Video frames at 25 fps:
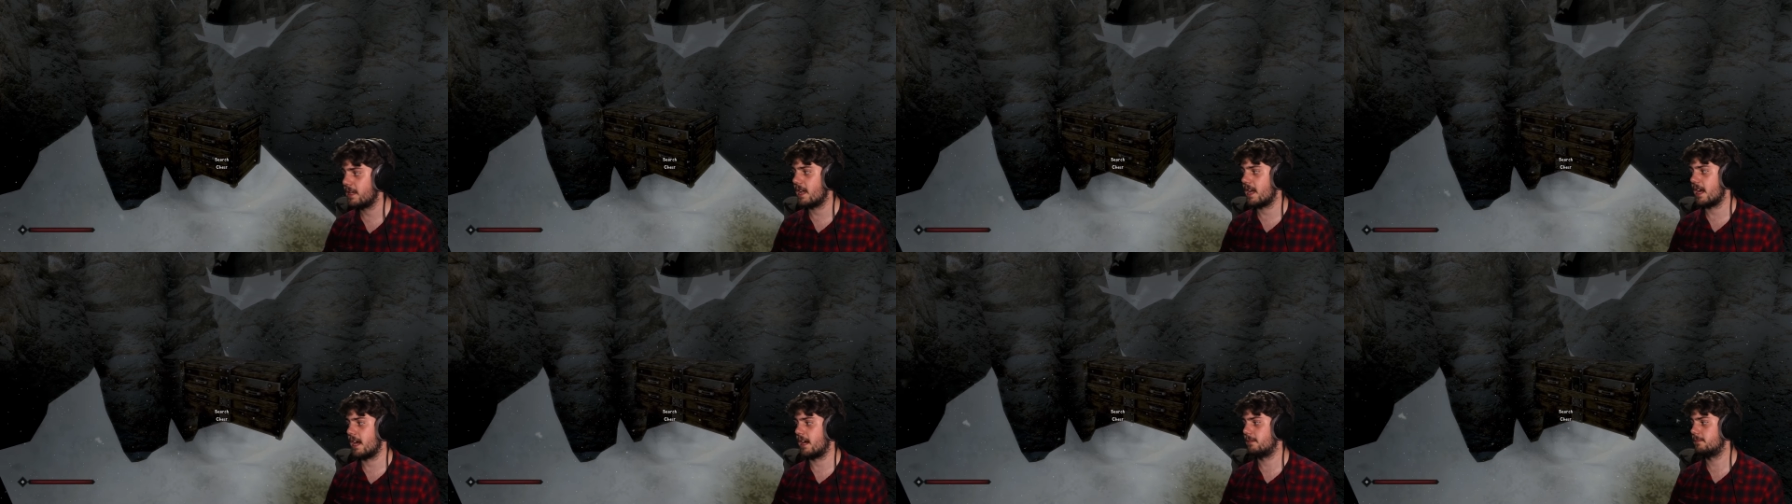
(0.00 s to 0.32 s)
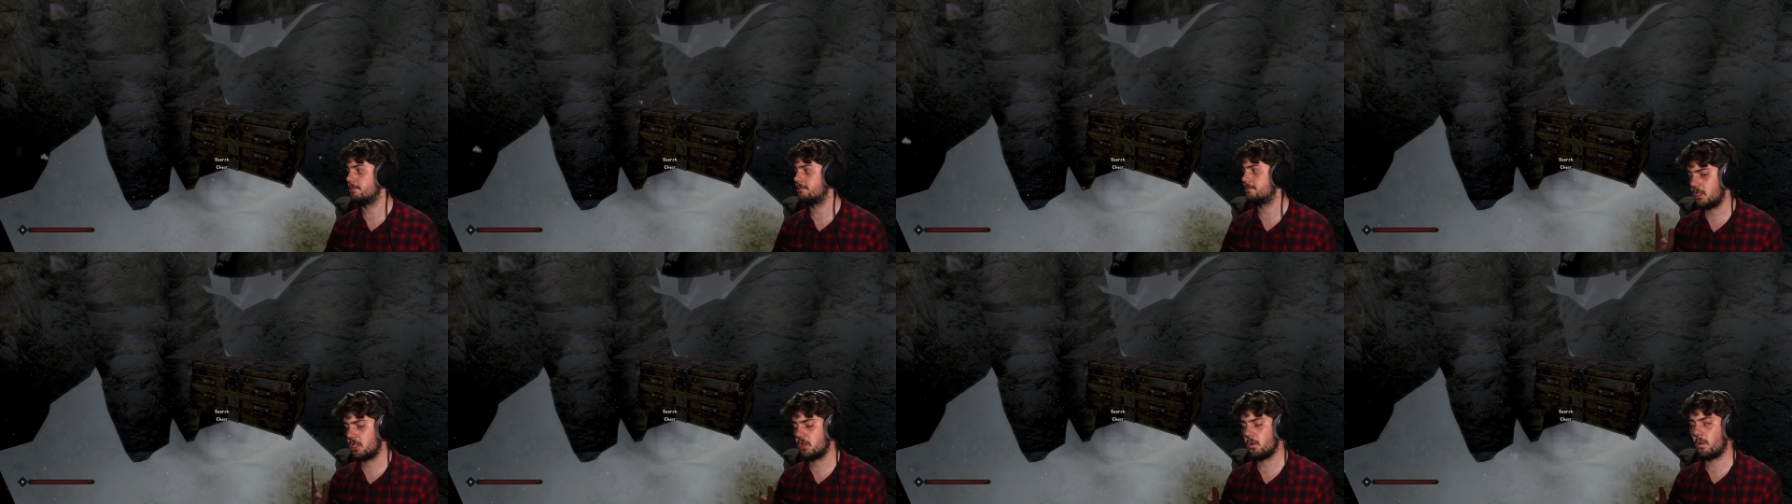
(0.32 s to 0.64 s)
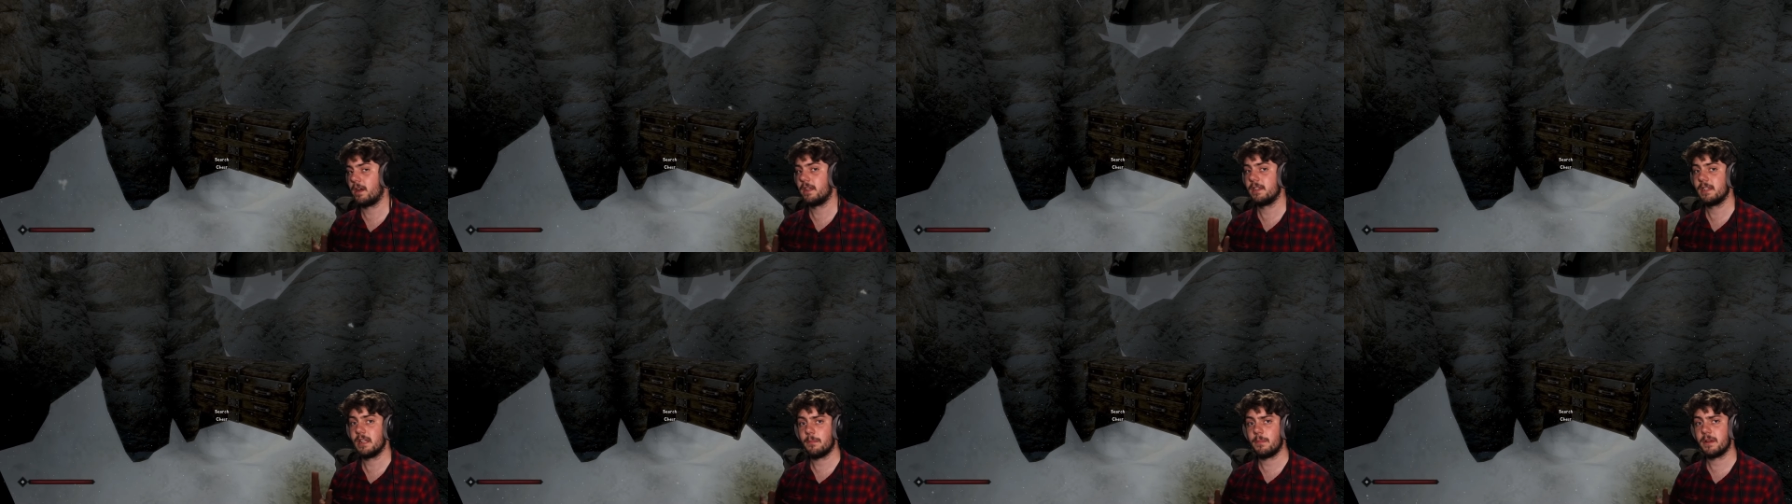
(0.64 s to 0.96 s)
out. Do I
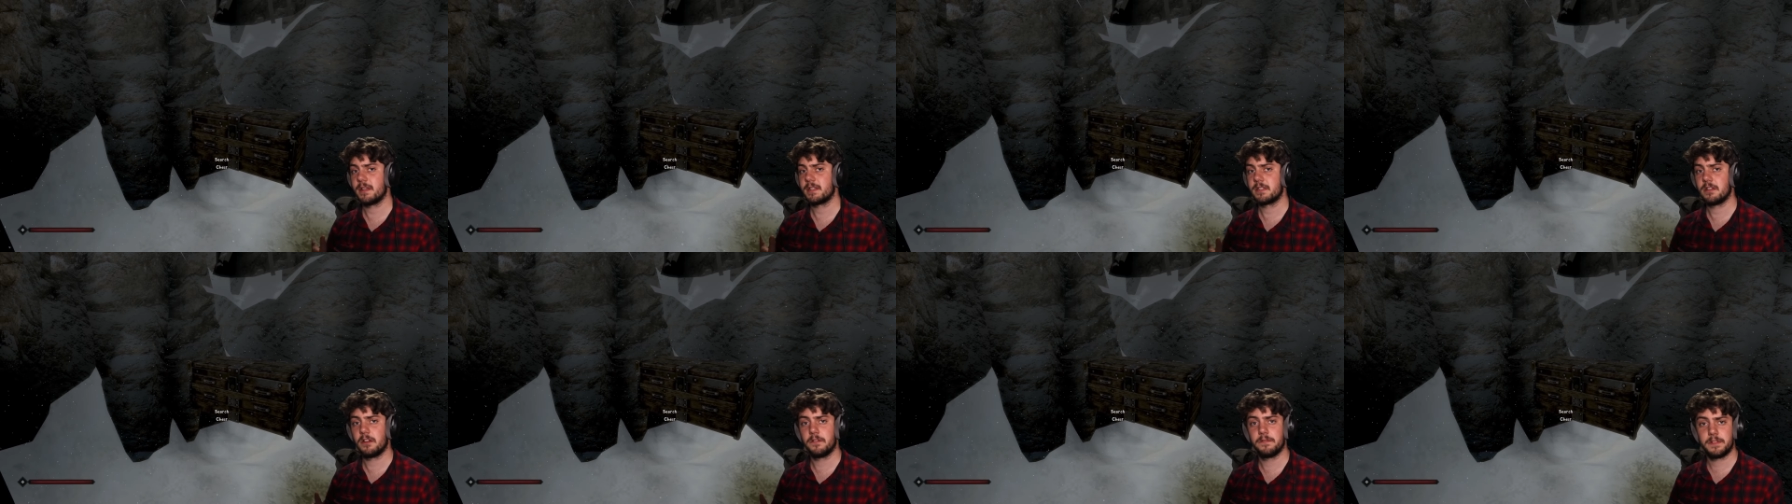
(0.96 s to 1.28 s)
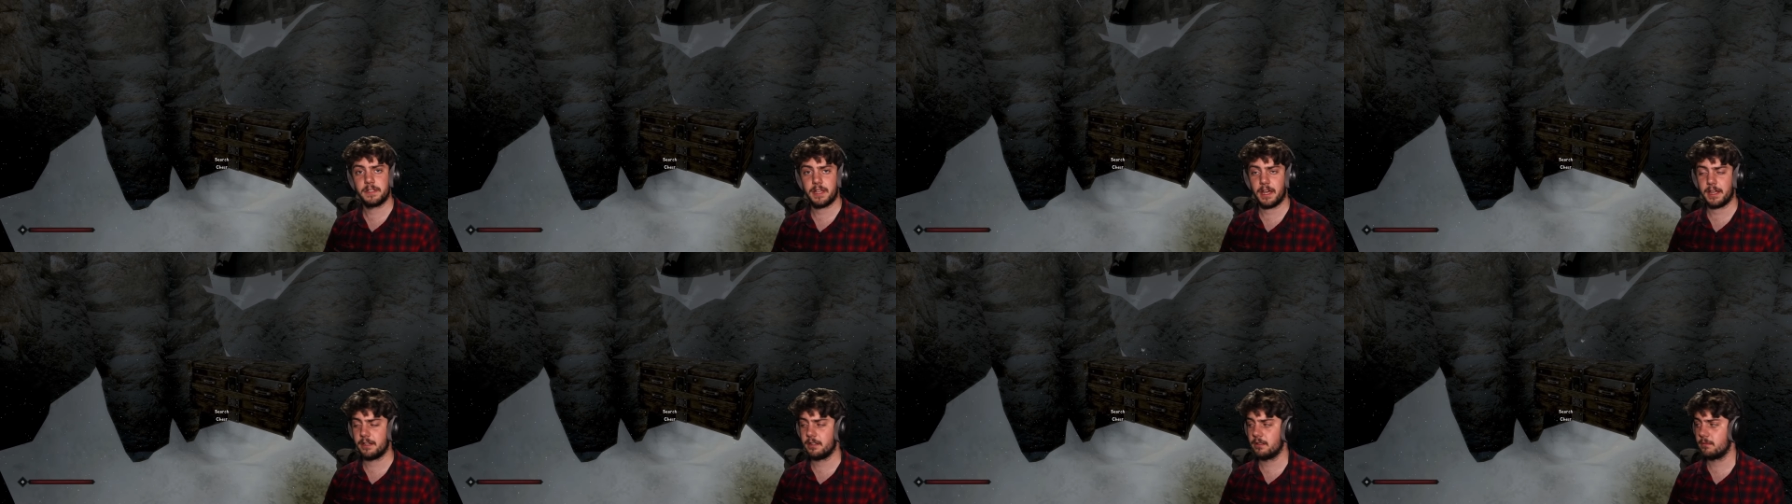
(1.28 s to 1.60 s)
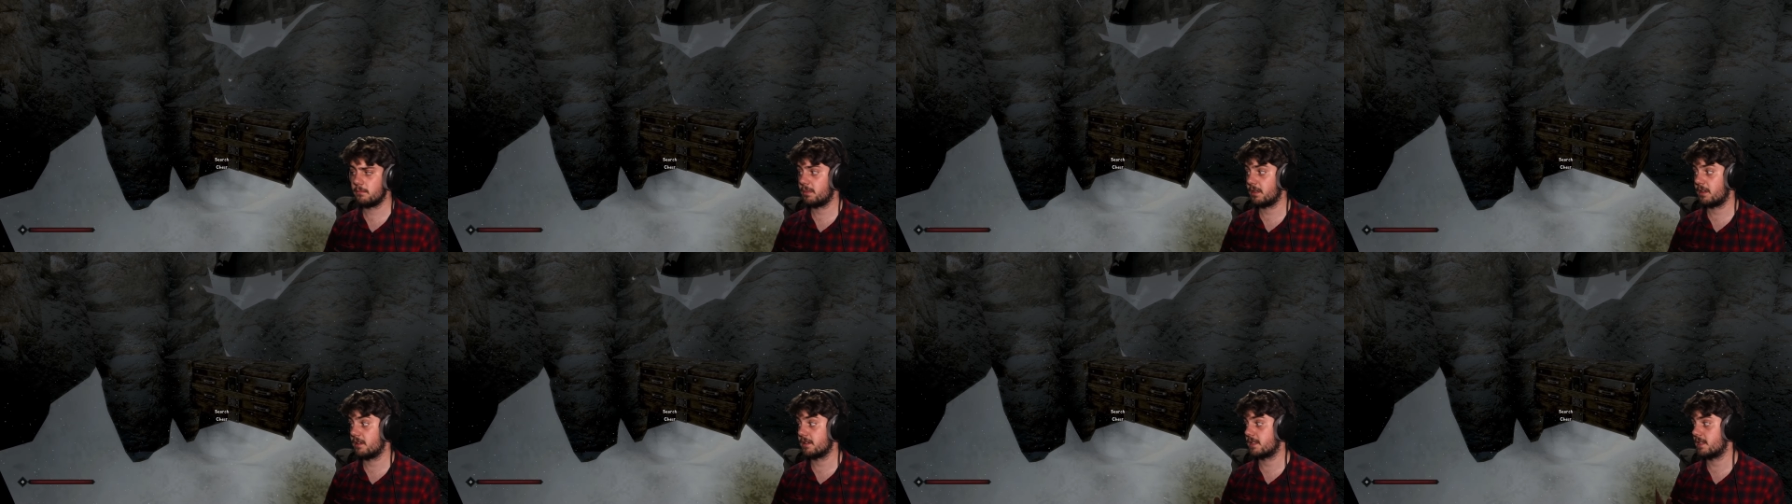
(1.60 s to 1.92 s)
let myself get it
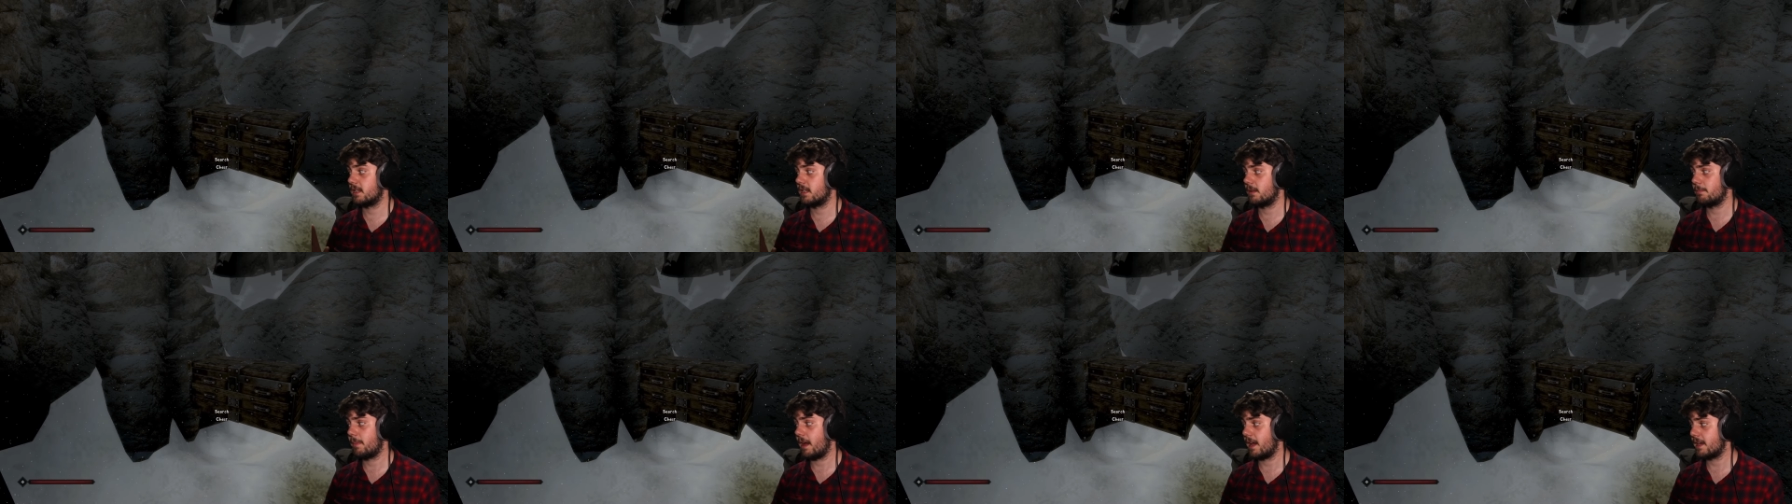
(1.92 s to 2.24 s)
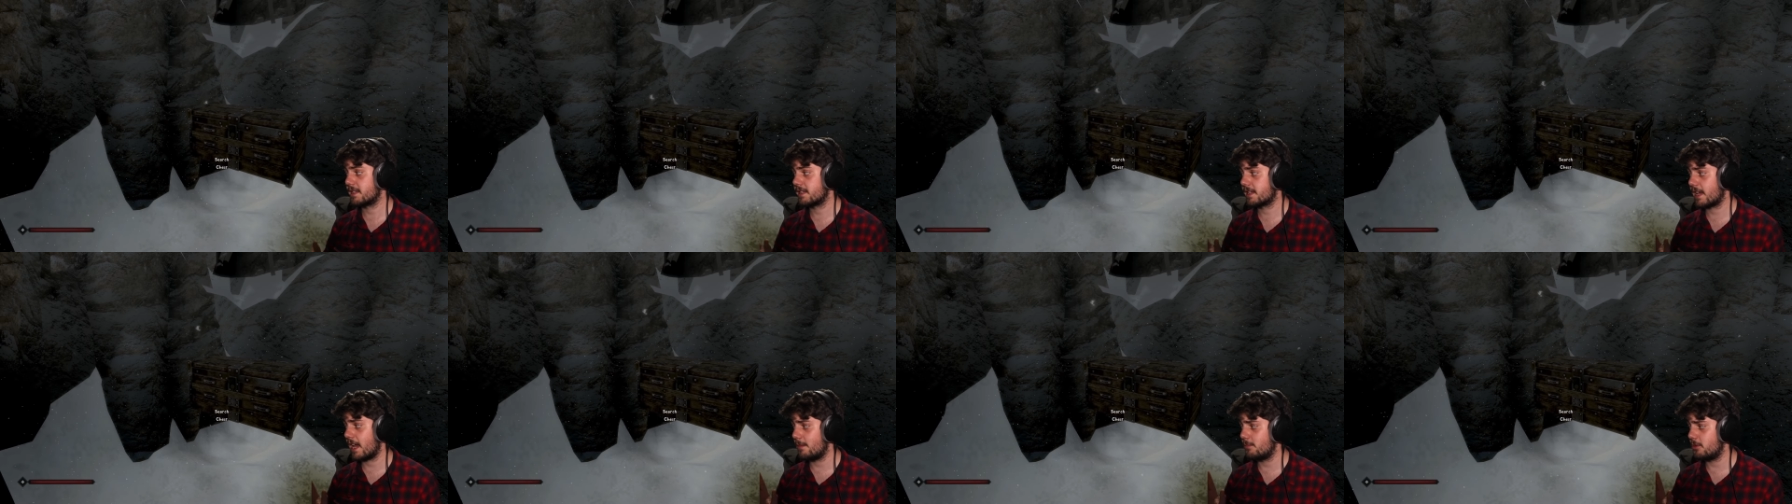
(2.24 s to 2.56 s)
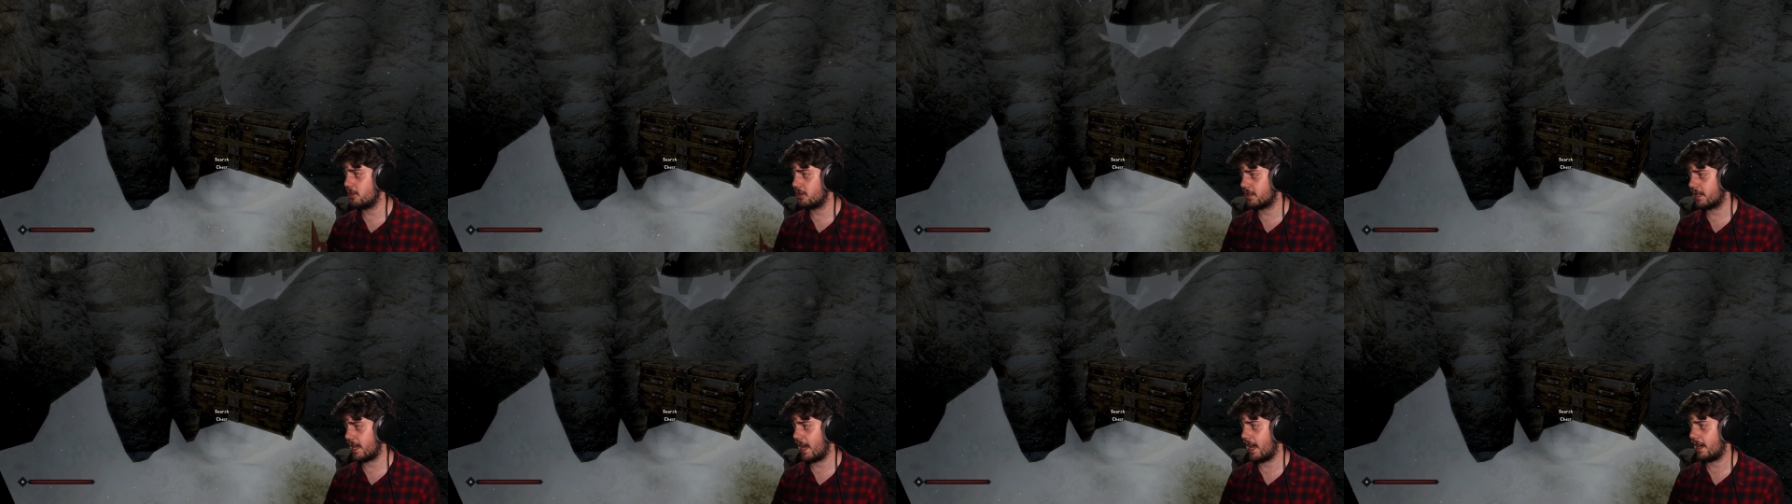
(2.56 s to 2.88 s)
because in the base game
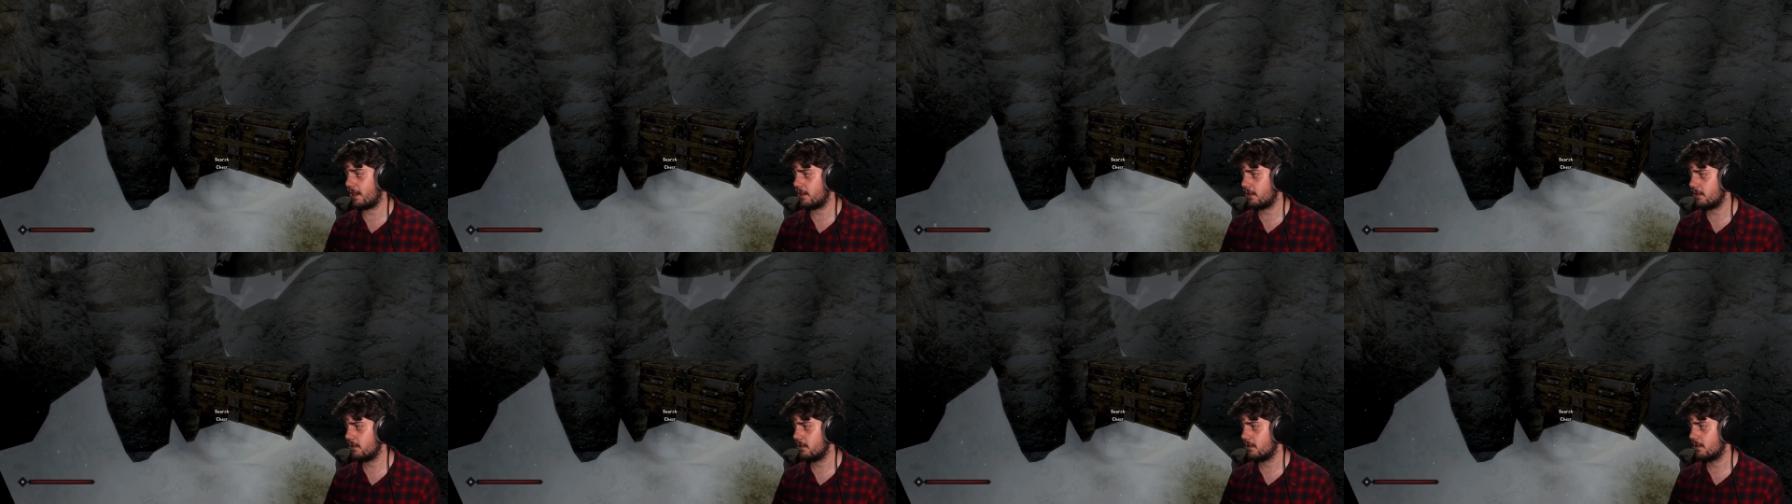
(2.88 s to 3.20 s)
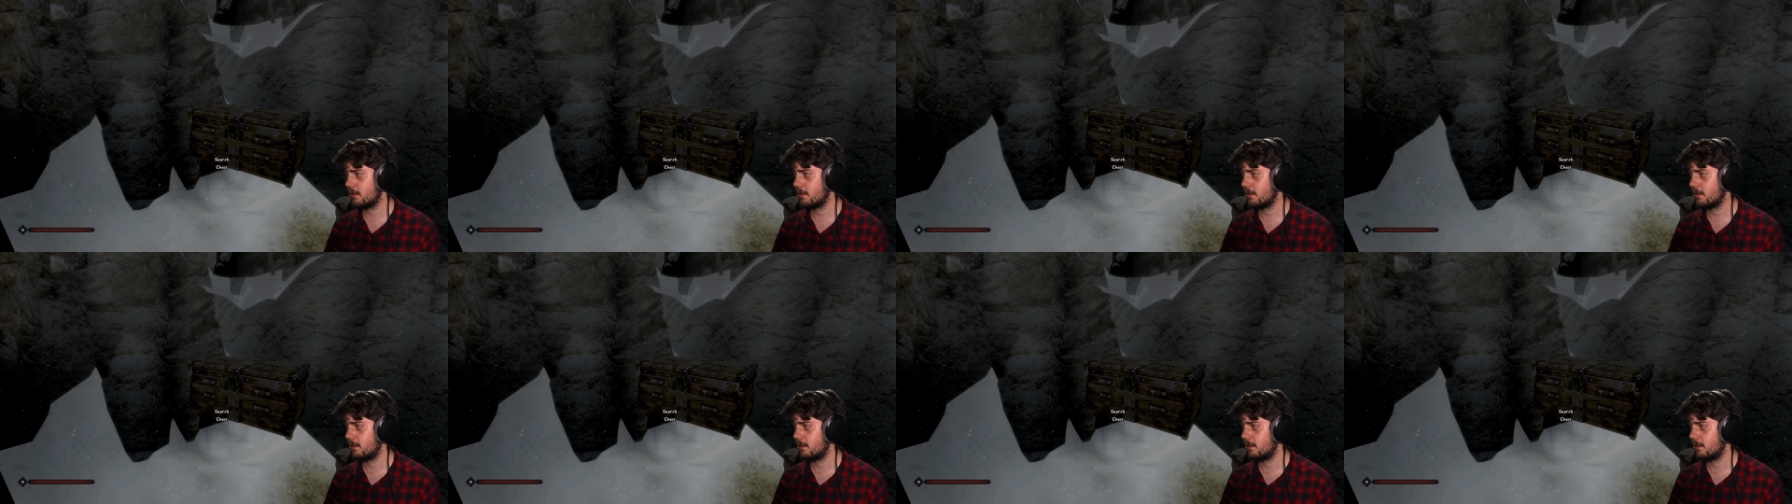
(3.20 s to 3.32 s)
you can?